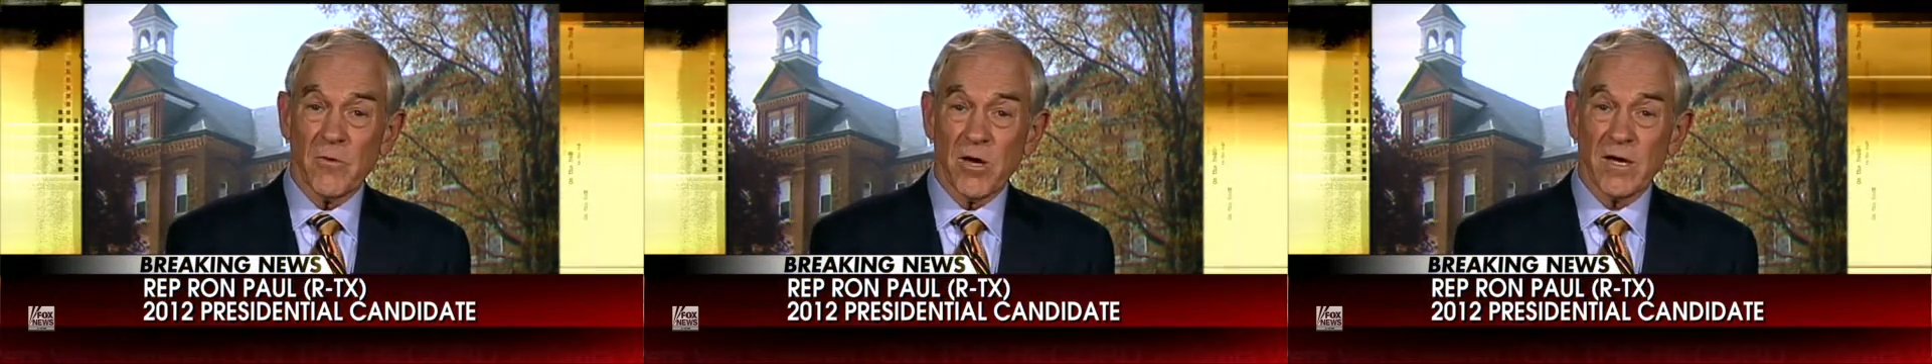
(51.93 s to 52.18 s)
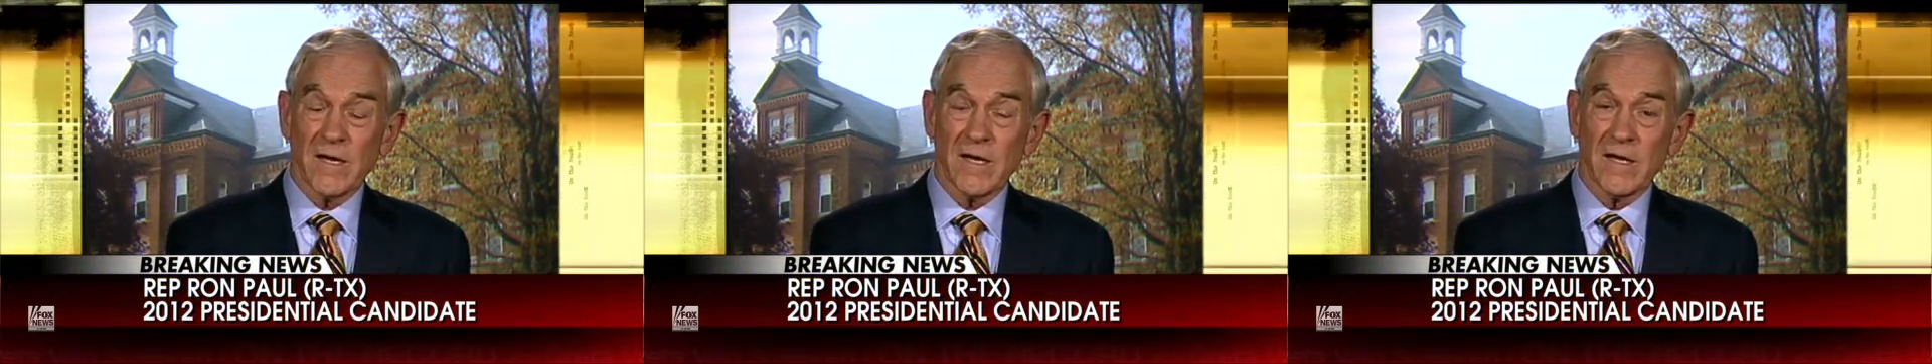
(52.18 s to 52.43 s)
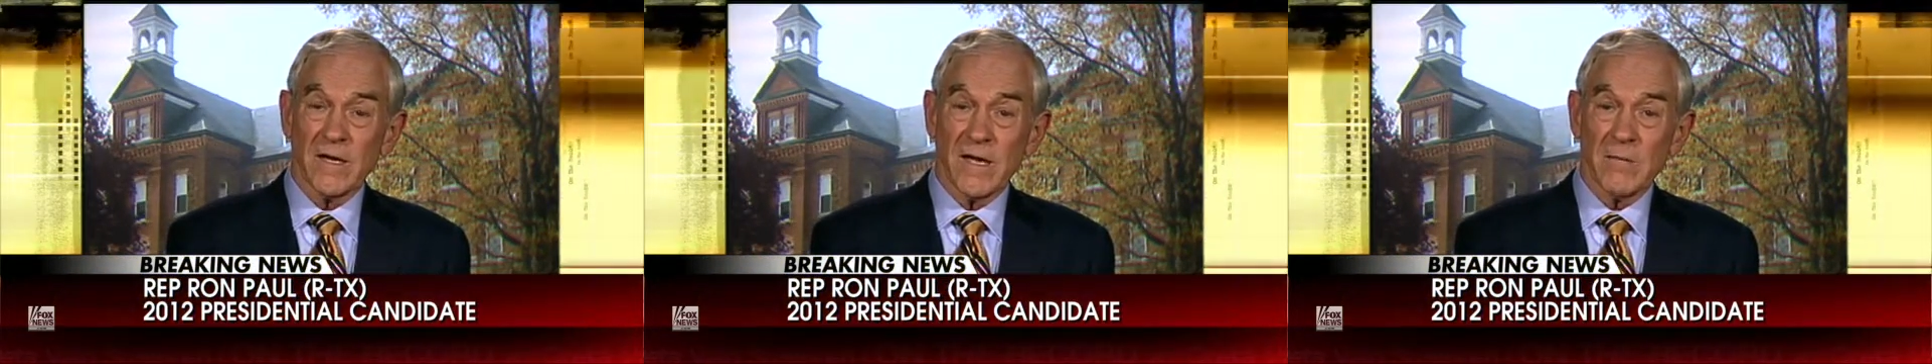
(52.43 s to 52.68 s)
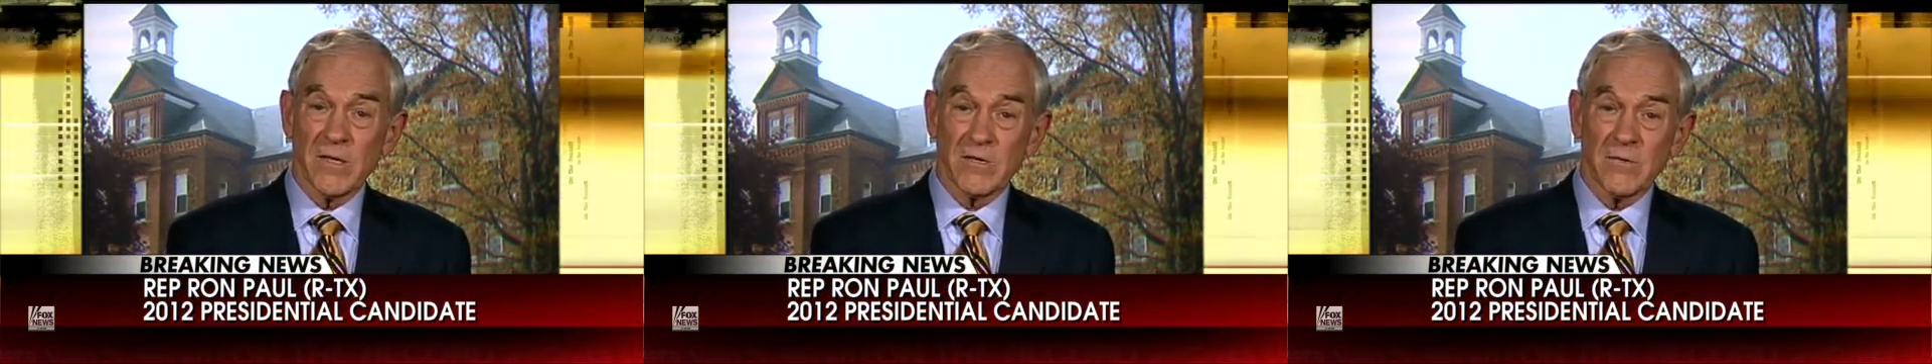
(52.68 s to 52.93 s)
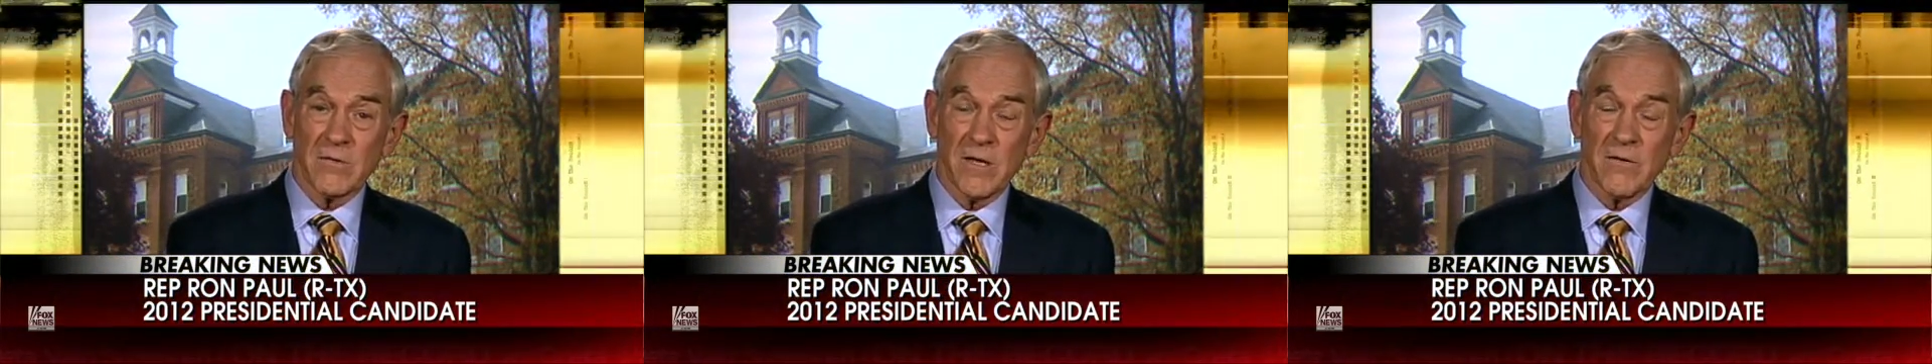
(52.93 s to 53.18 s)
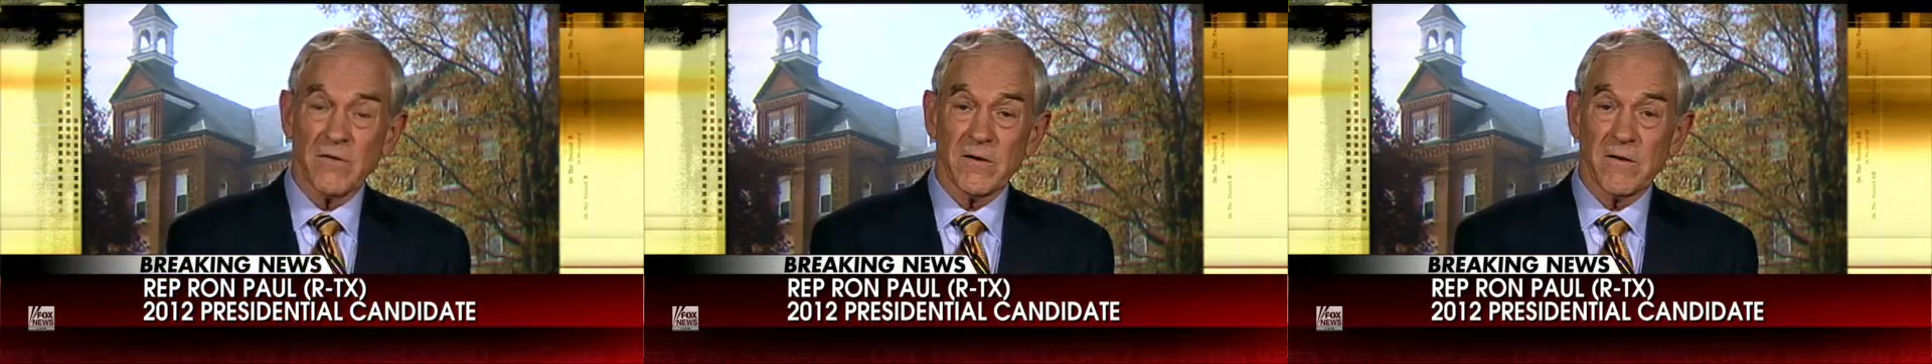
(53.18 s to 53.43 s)
market economics are
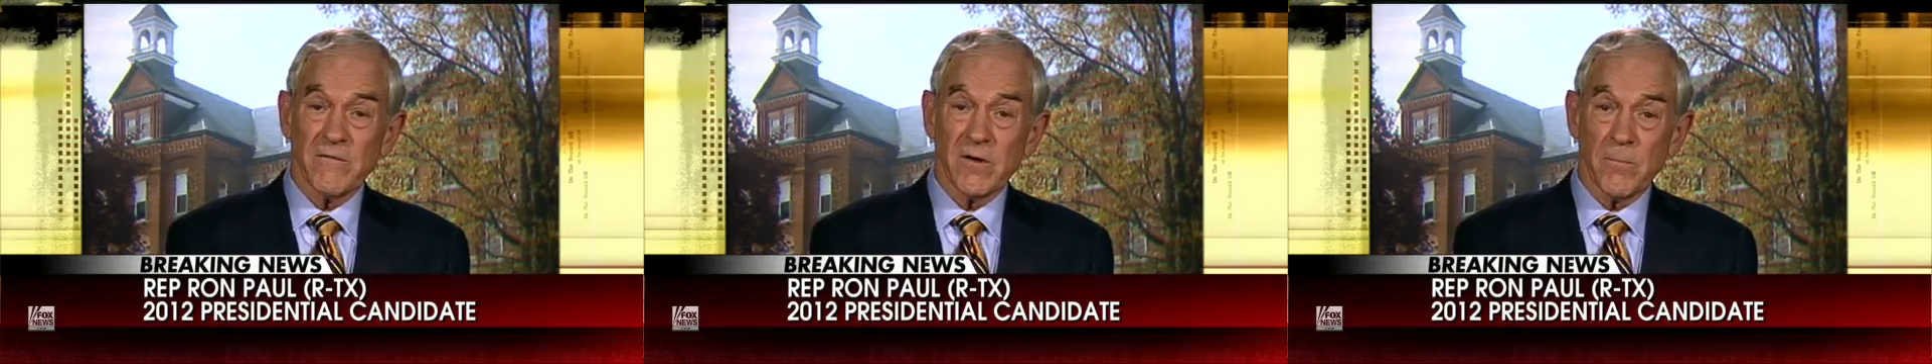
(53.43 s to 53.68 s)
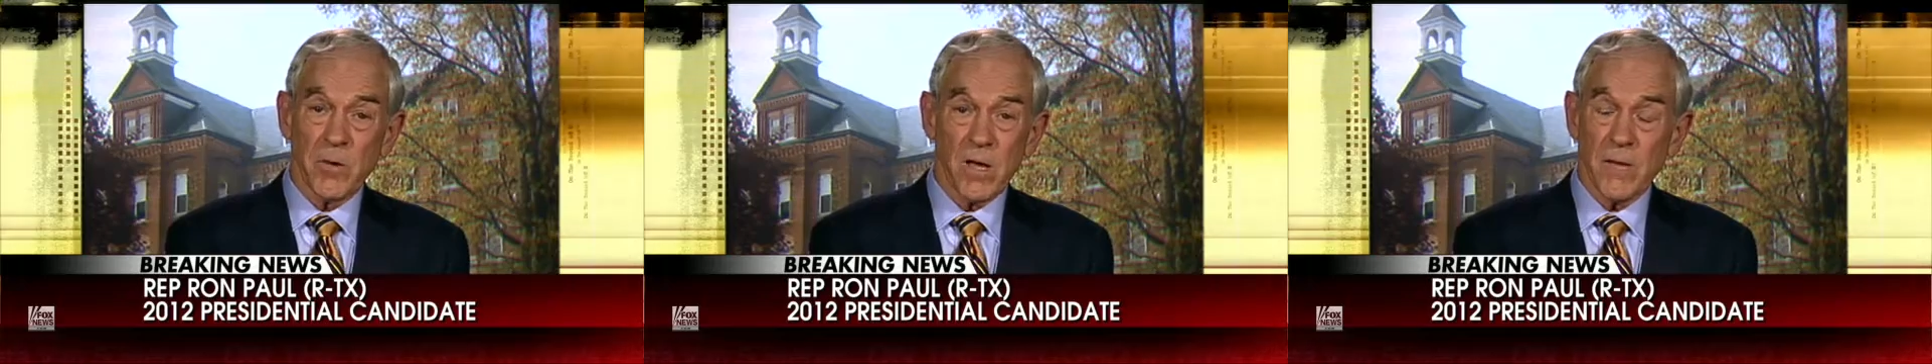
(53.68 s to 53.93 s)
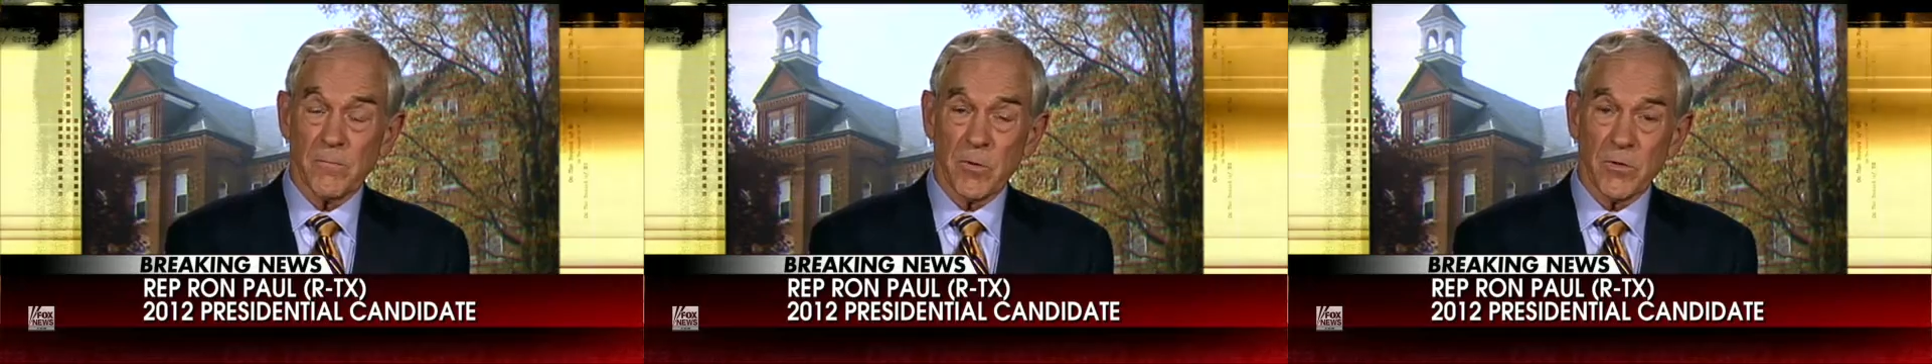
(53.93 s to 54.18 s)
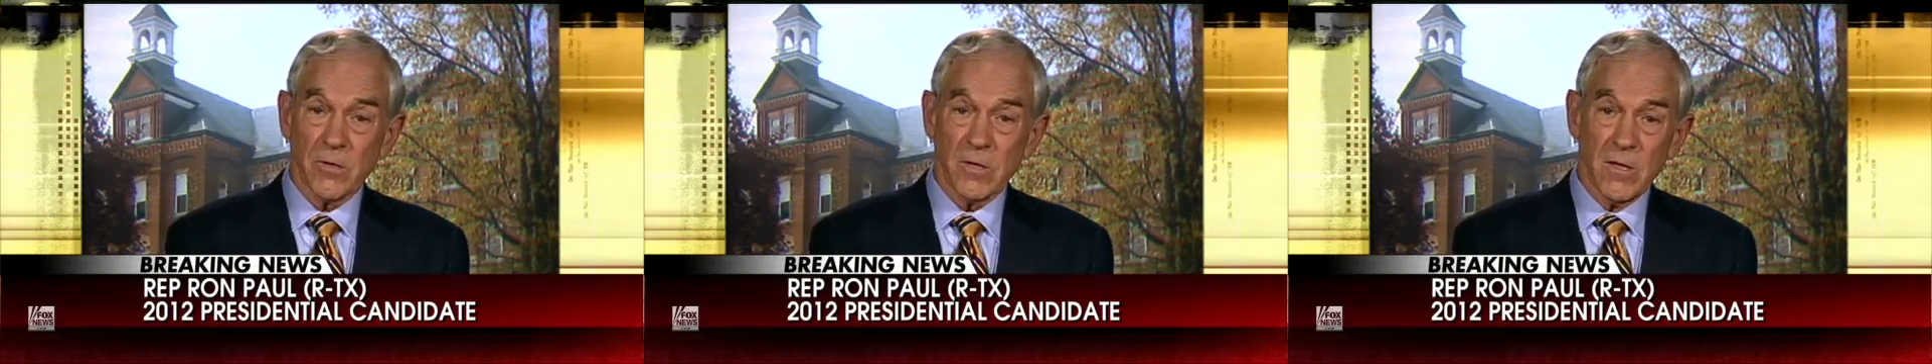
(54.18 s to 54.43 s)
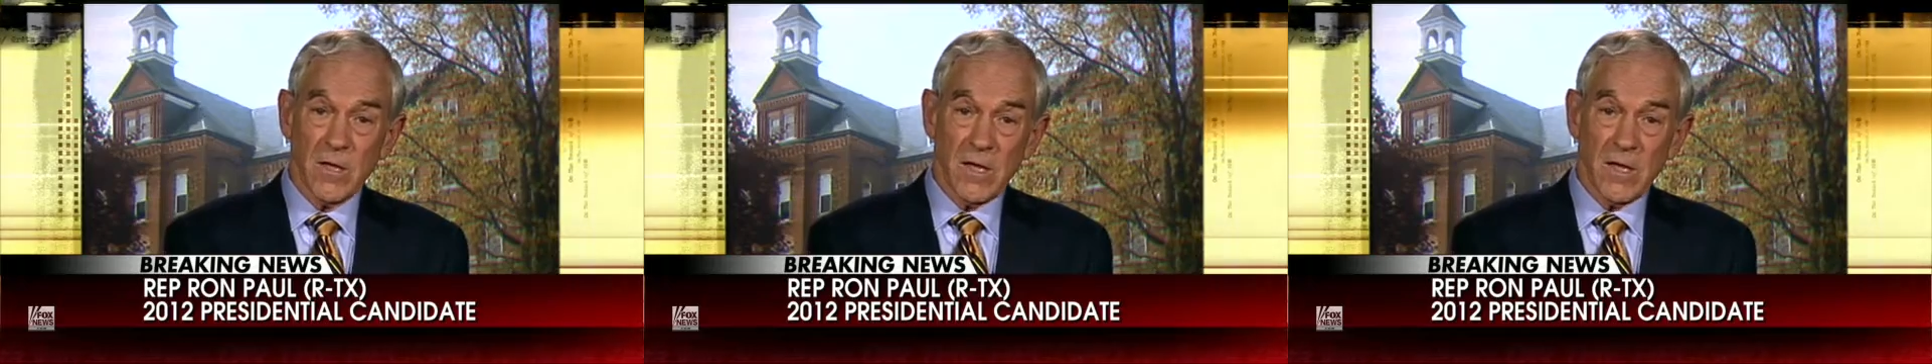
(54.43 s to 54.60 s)
now very, very popular.